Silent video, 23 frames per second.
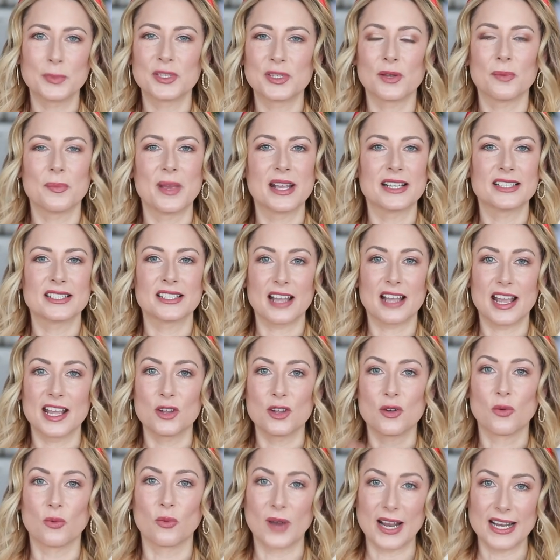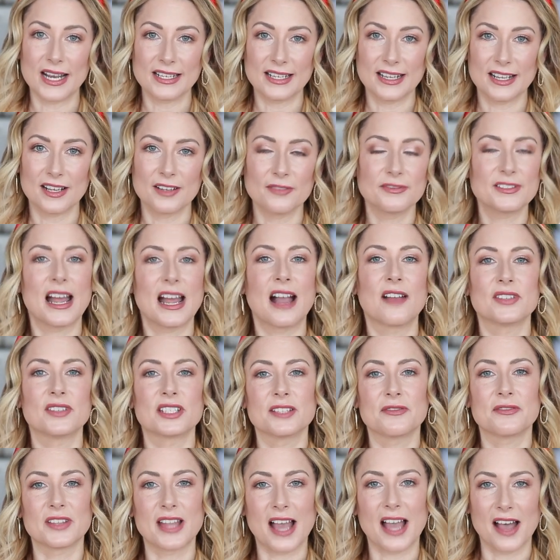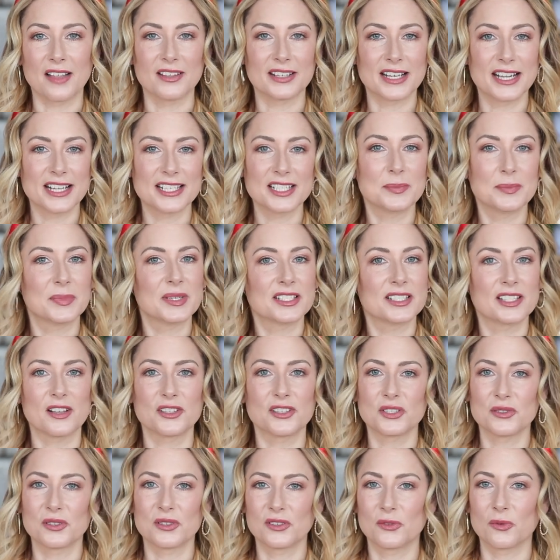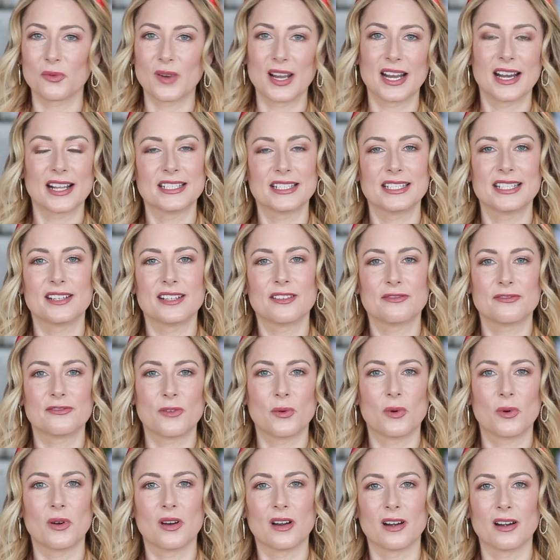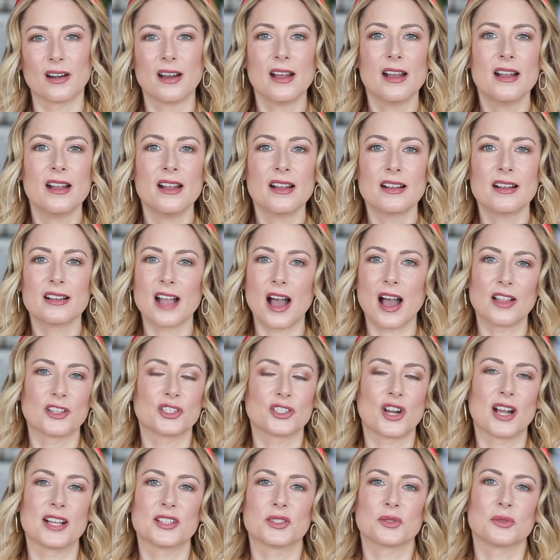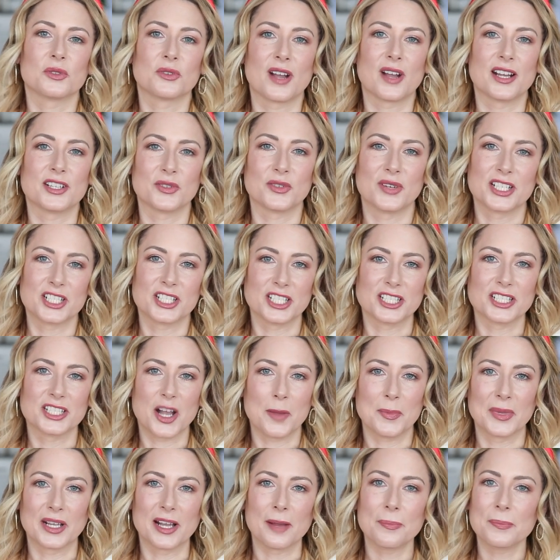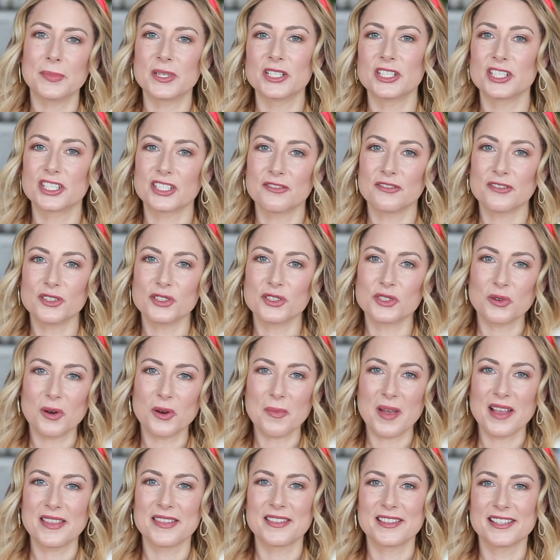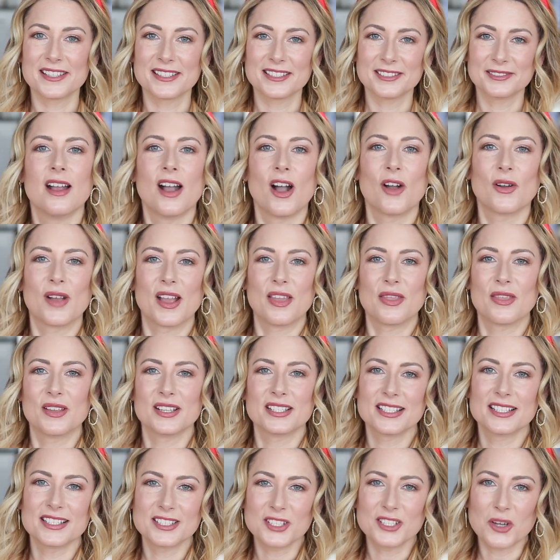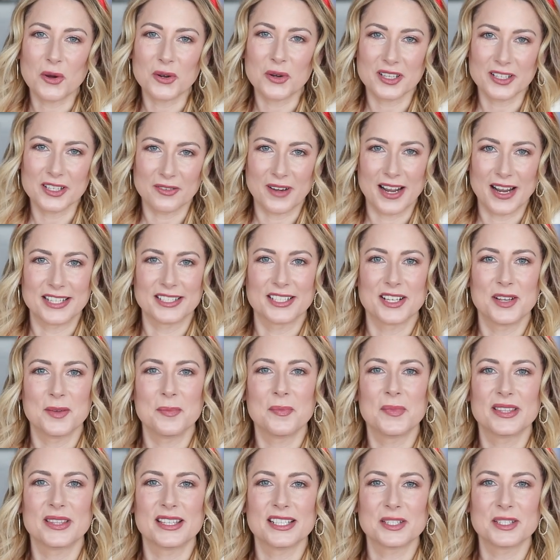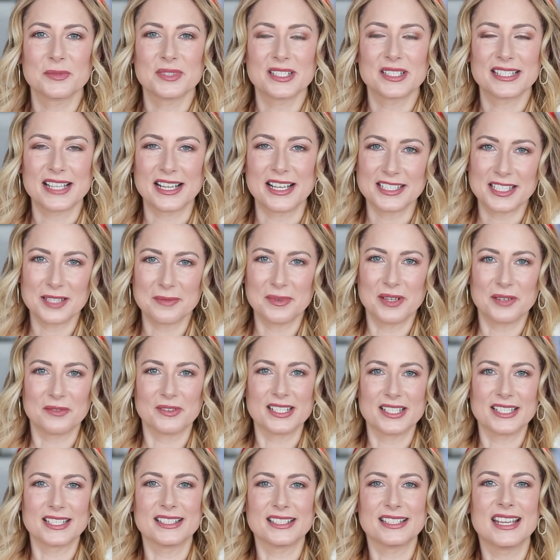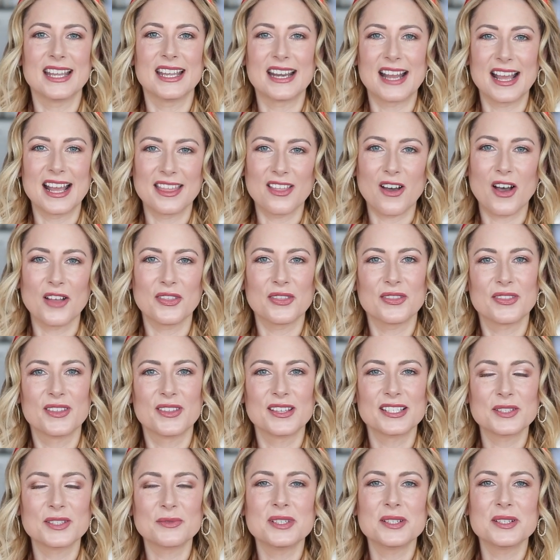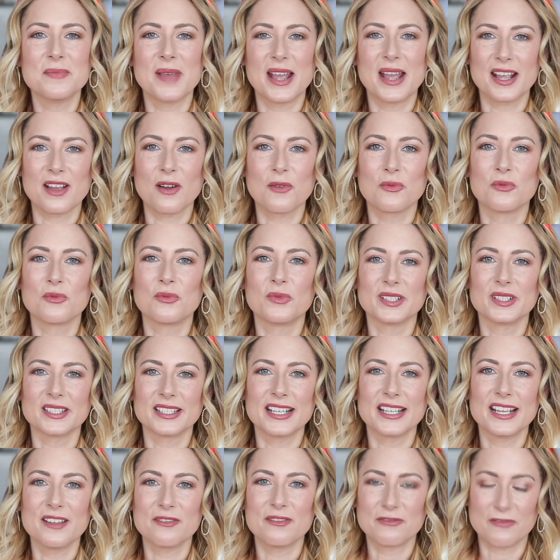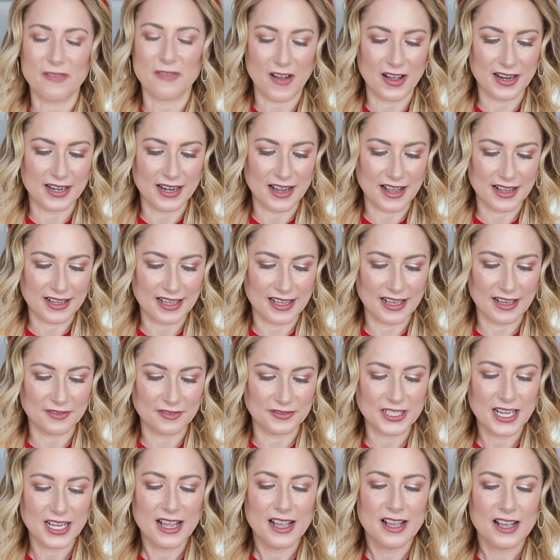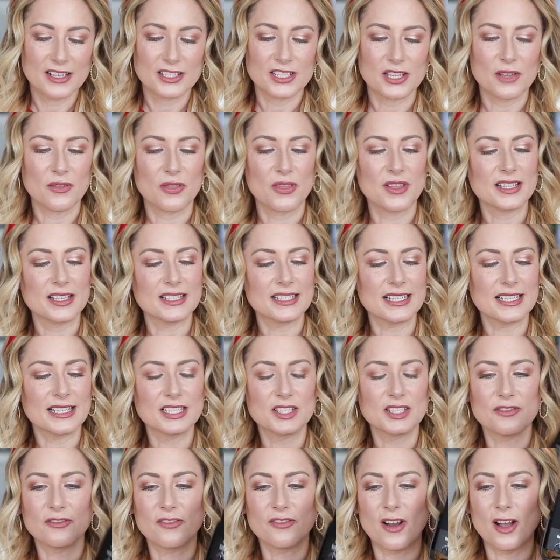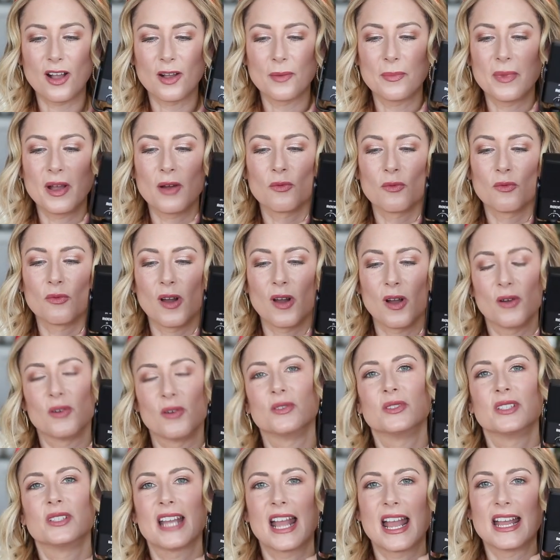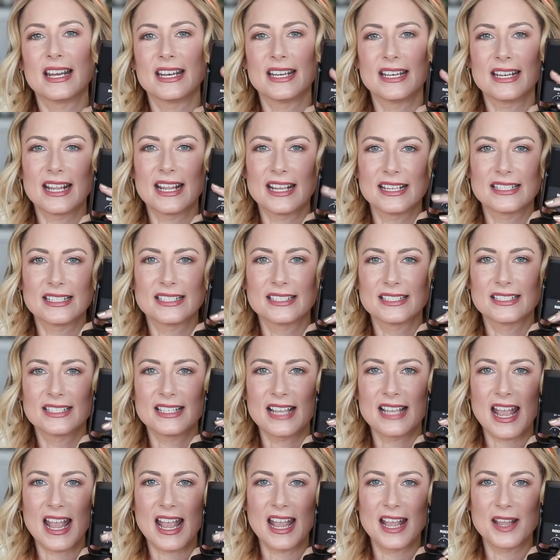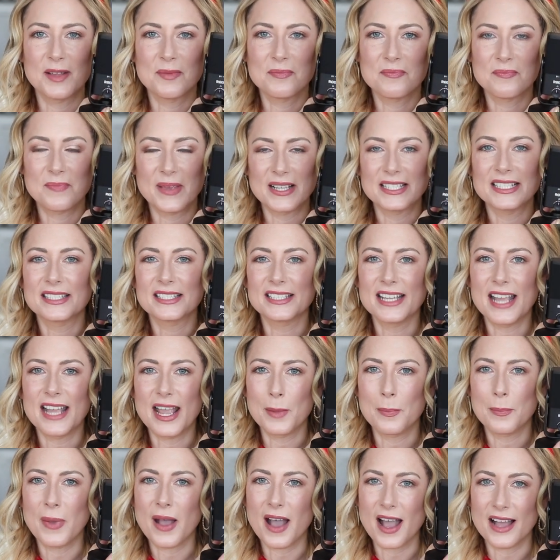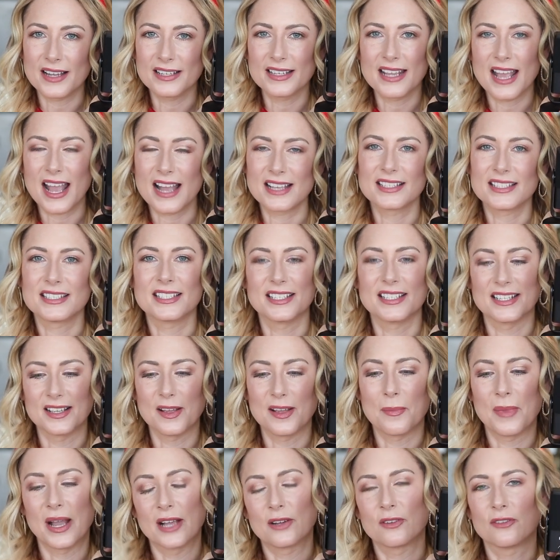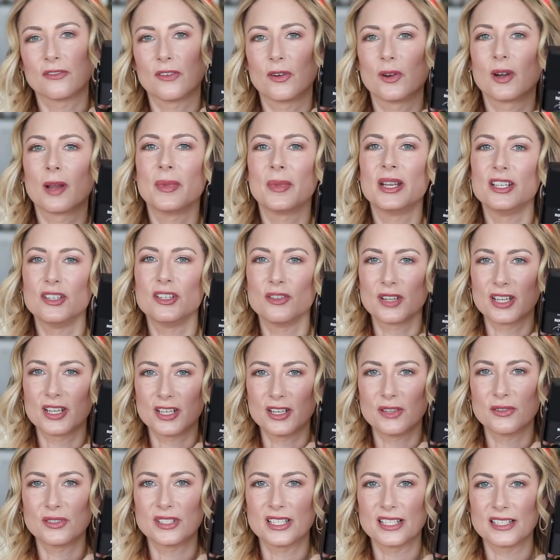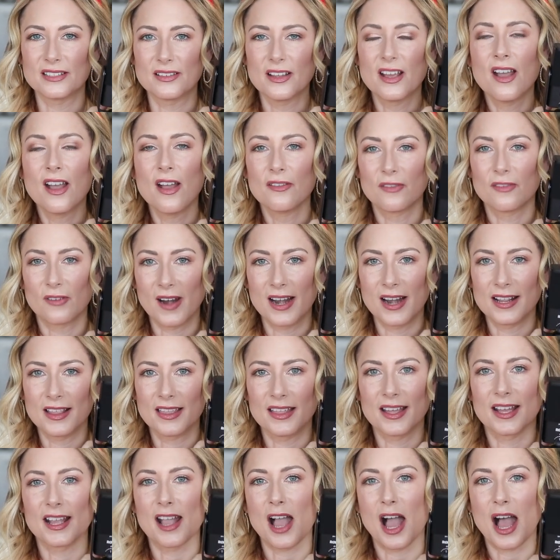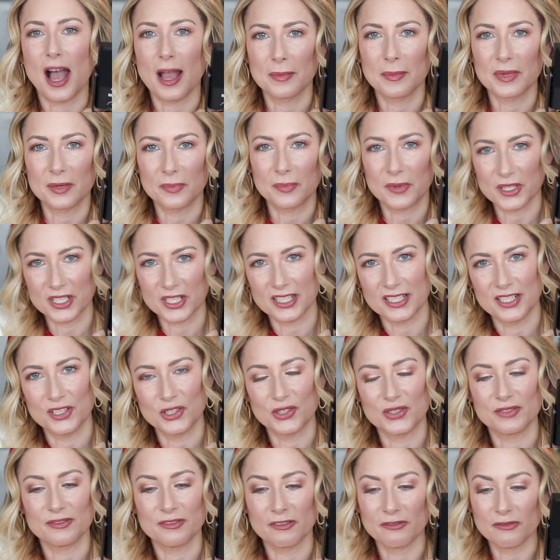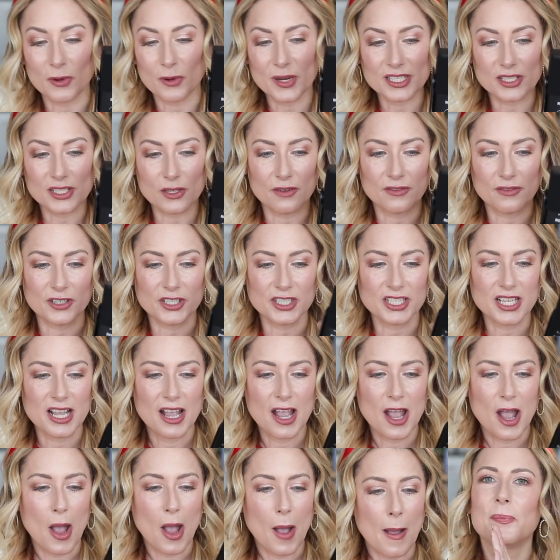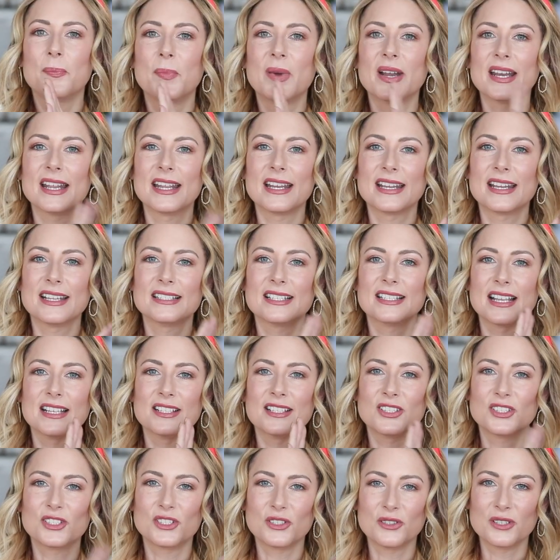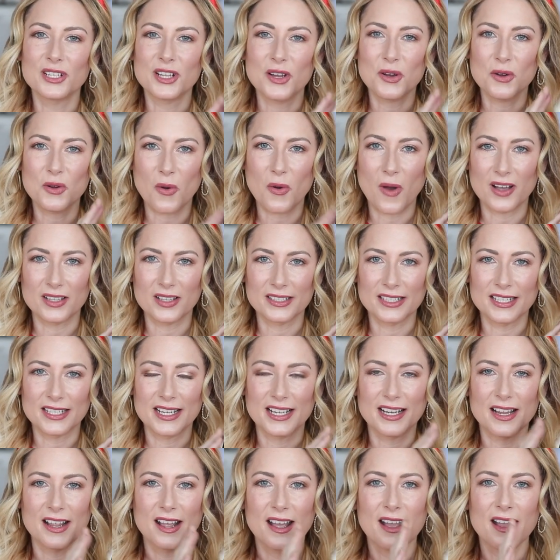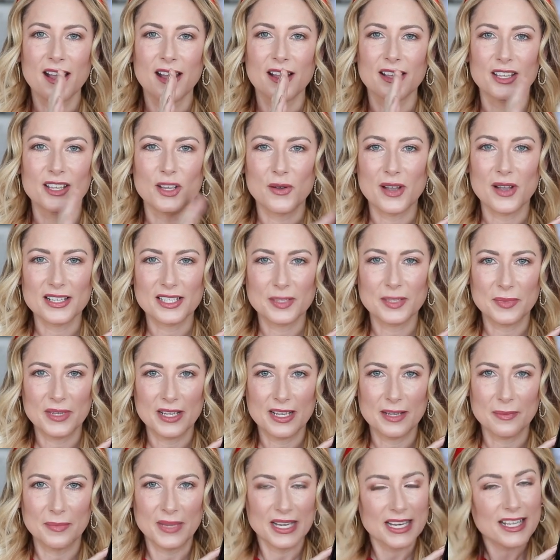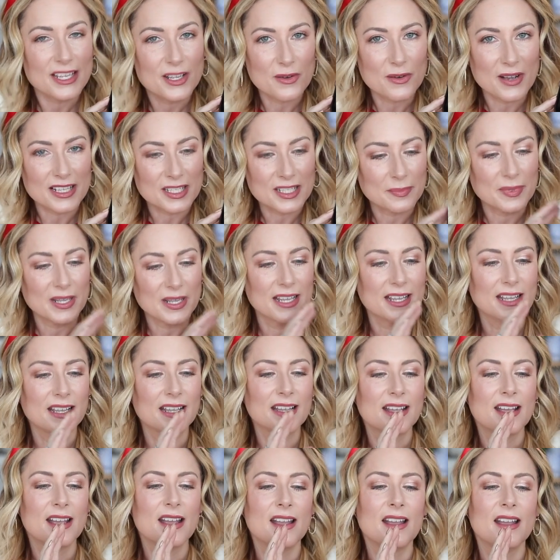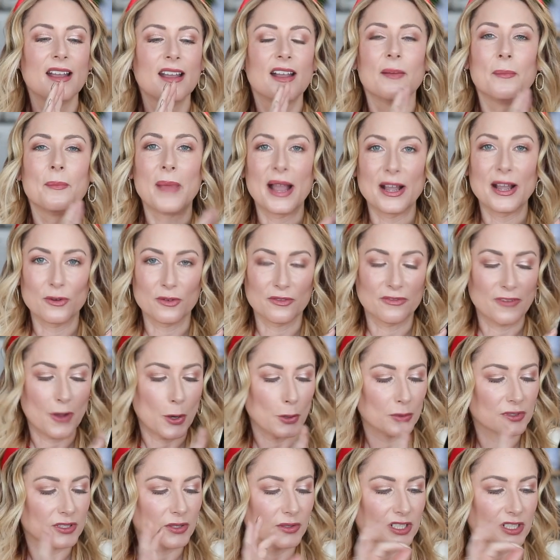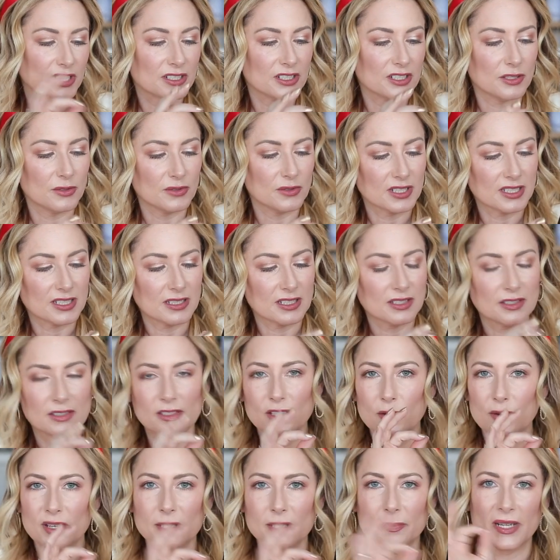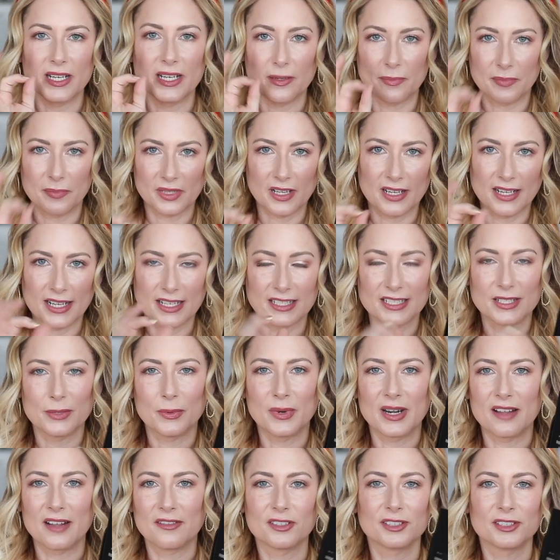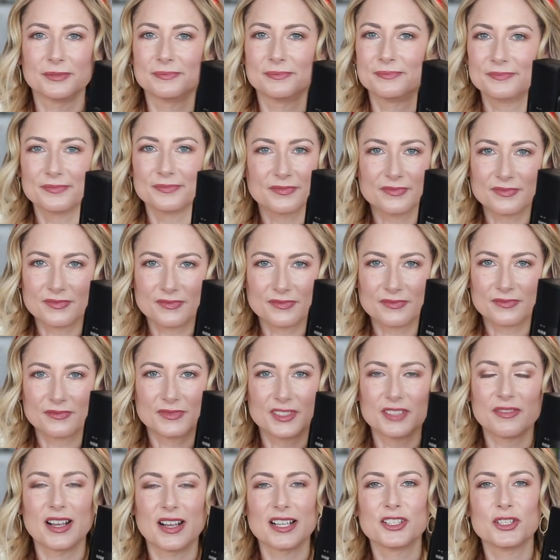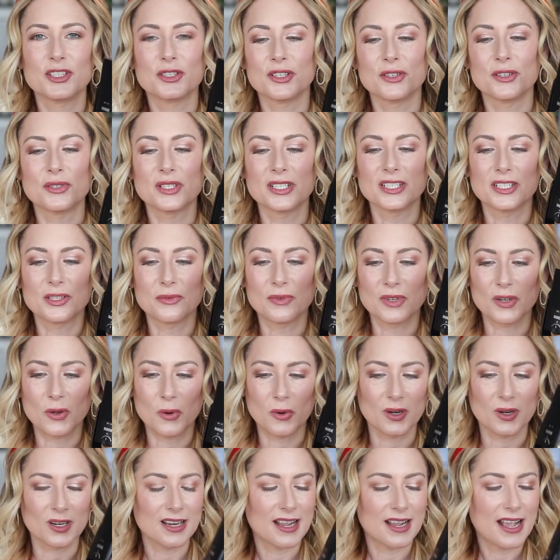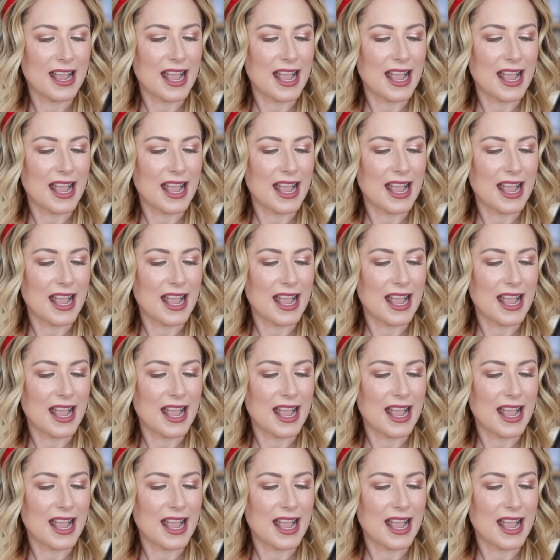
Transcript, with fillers: So it makes a great gift, obviously for the holidays, but it's also a great idea for college or high school graduation coming up in just a few short months. Okay, this is totally random, but this was sent to me recently and I thought this would make a really fun gift. So this is from Rode and it is a basically a podcasting microphone. I mean, you can use it for anything. I'm gonna personally use it for voiceovers, but it is a studio quality USB, mini USB microphone. So it just uses a USB to plug into whatever device you're using to record.